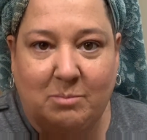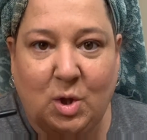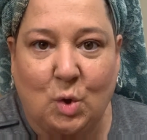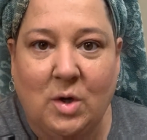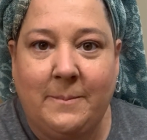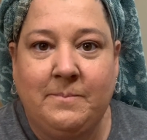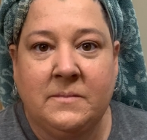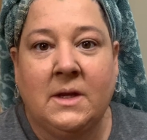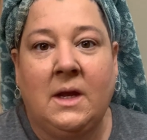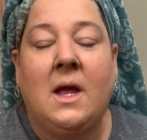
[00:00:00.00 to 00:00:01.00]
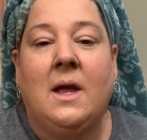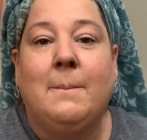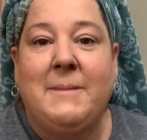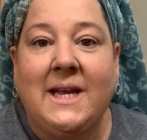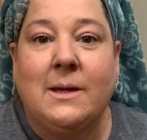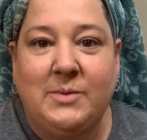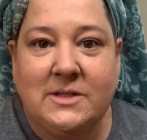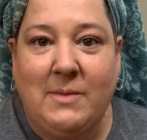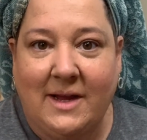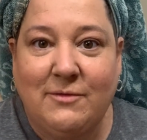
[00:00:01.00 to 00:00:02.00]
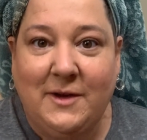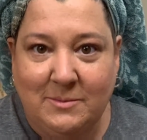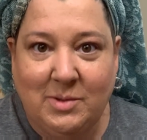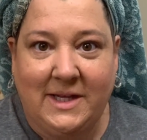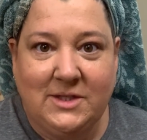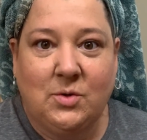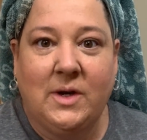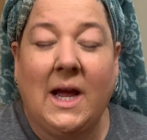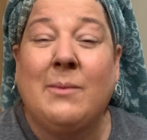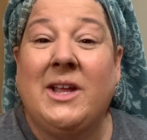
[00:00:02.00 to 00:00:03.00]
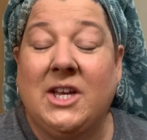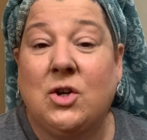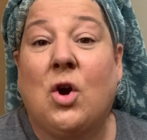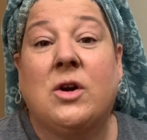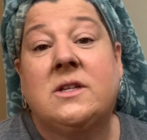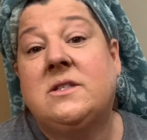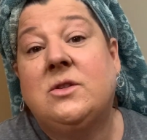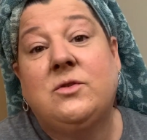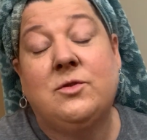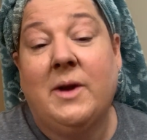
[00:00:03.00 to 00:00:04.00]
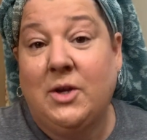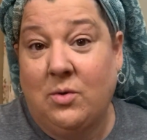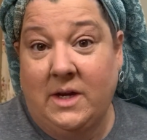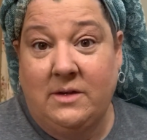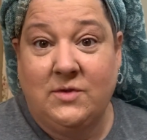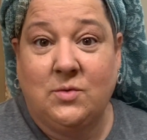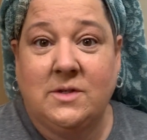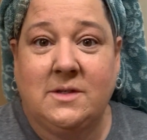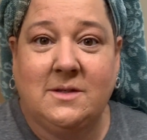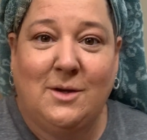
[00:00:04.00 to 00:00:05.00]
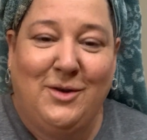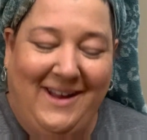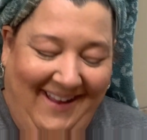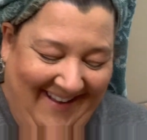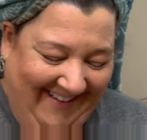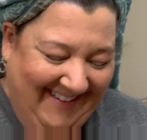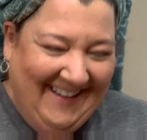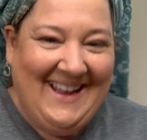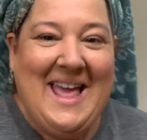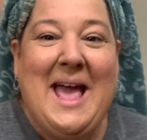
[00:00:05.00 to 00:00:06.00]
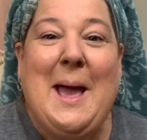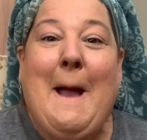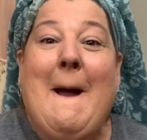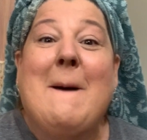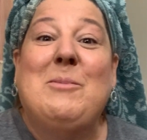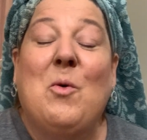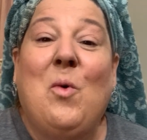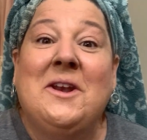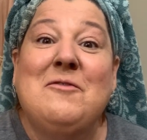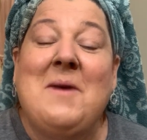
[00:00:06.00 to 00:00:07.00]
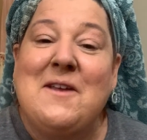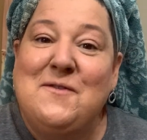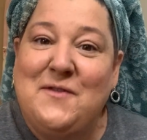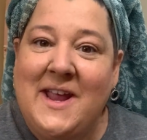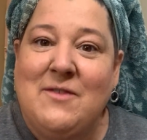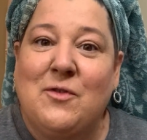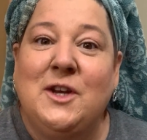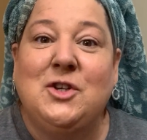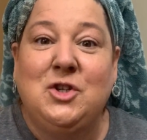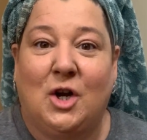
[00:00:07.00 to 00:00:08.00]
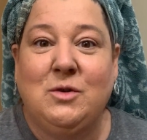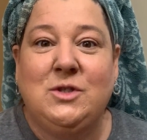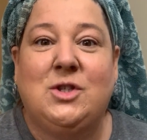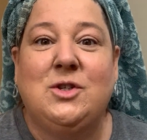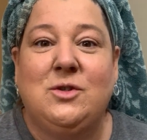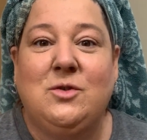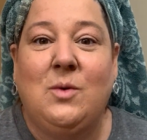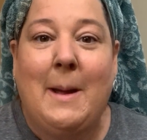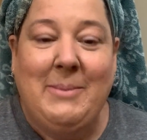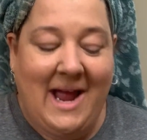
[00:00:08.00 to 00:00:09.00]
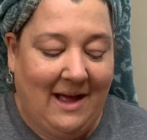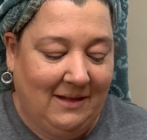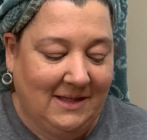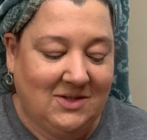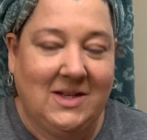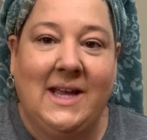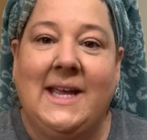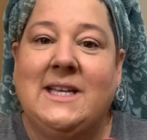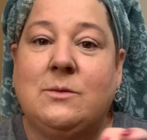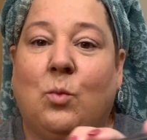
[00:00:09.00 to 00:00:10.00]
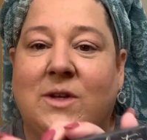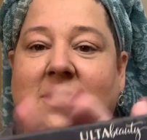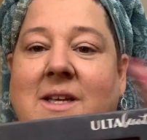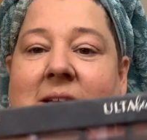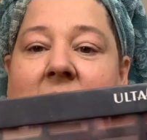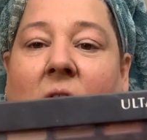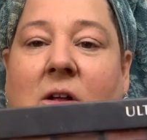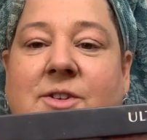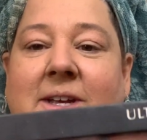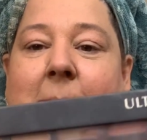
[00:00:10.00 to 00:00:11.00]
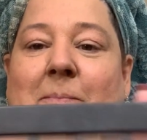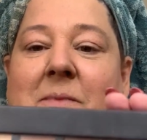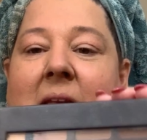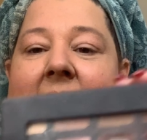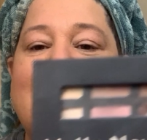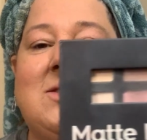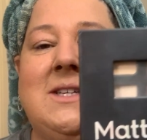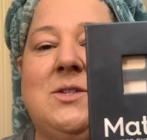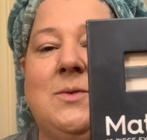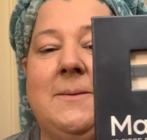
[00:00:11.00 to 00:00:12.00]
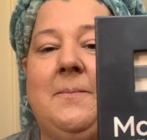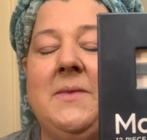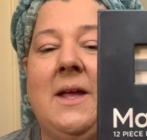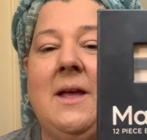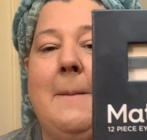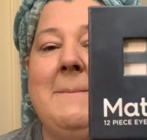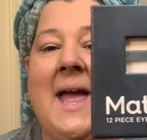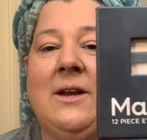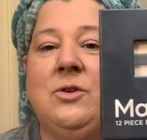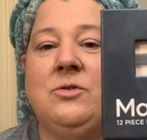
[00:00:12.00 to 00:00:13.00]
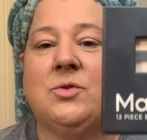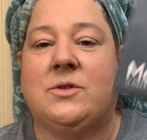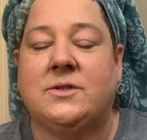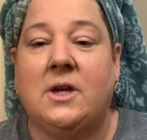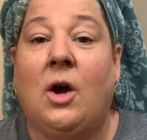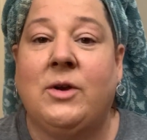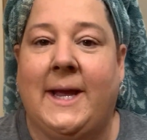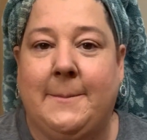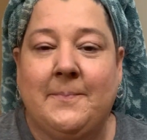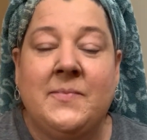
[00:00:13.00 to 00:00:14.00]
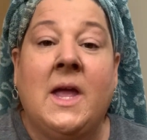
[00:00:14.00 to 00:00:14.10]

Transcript: plural. Makeup is my fun play toy. I'm like an artist and those are my creative sources, okay? But one of my favorite go-to palettes is, once again, Ulta. It's this one, Matte Neutrals. Okay,